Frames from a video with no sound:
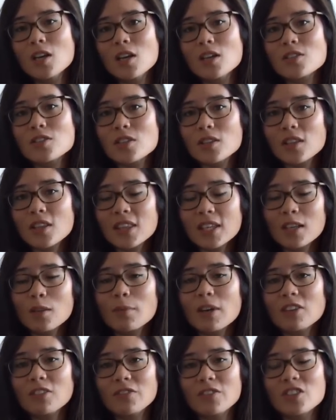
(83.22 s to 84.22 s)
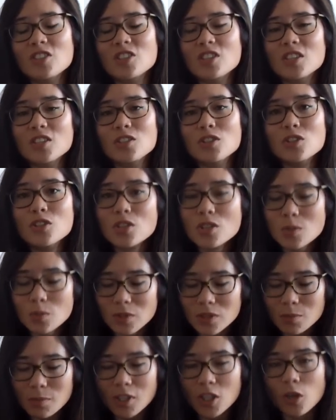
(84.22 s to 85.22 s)
So the thing about revision is you just
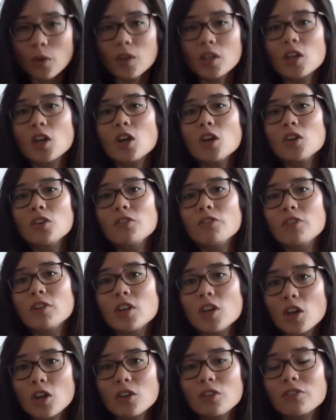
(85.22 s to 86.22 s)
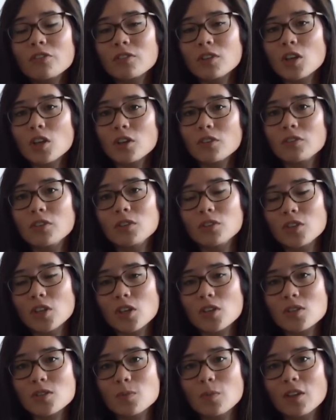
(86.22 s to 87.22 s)
want to be going over and over and over your notes,